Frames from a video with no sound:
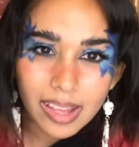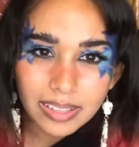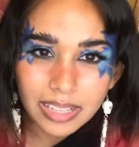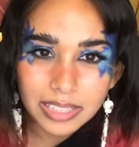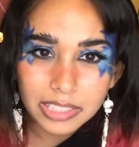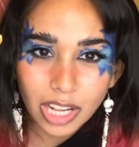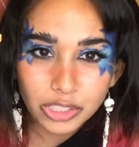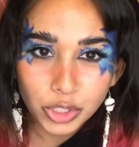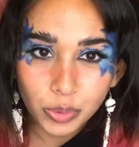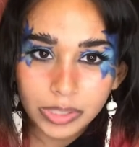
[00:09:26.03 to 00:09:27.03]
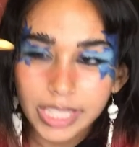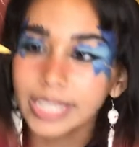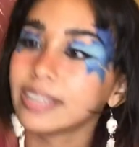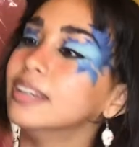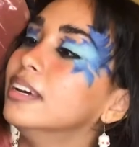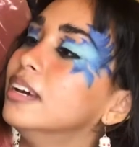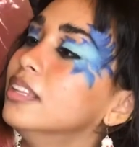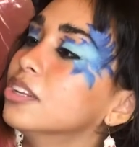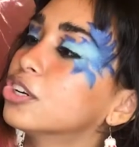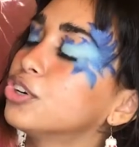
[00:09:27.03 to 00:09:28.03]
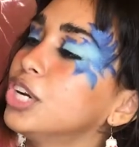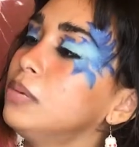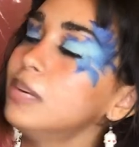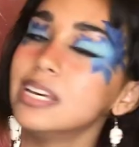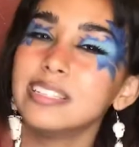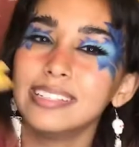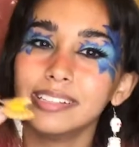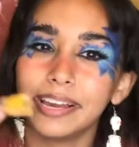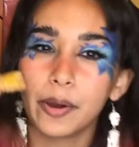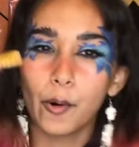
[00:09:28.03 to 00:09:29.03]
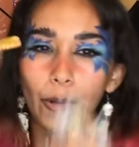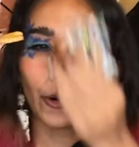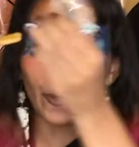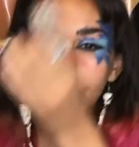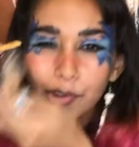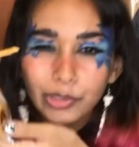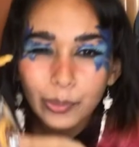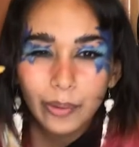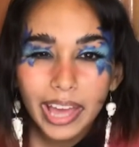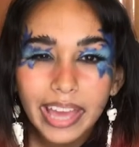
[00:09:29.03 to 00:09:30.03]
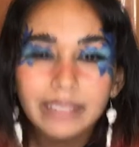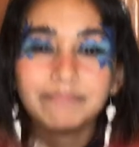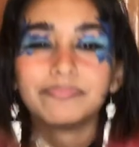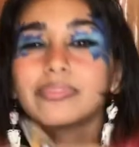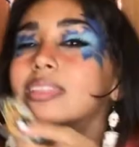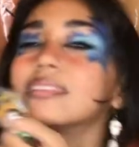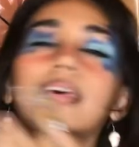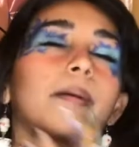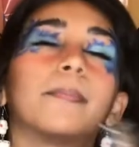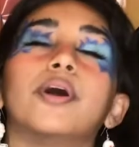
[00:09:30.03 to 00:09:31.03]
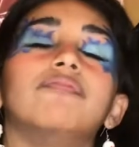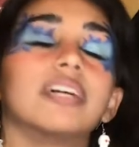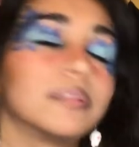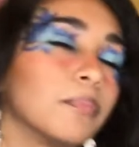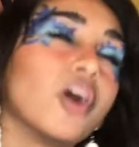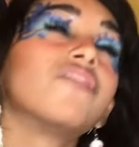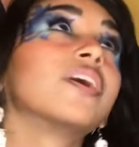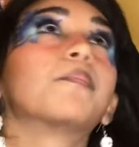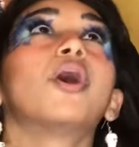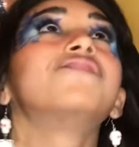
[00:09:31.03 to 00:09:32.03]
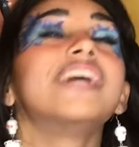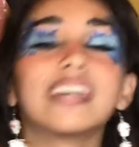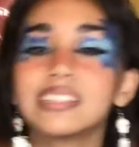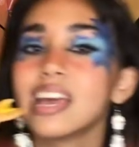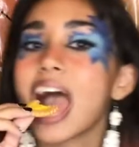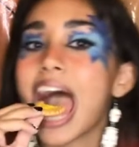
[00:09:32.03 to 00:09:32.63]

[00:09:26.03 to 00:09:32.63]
Like it's not too thick. The cream isn't like all the way. It's like perfect, perfect, perfect.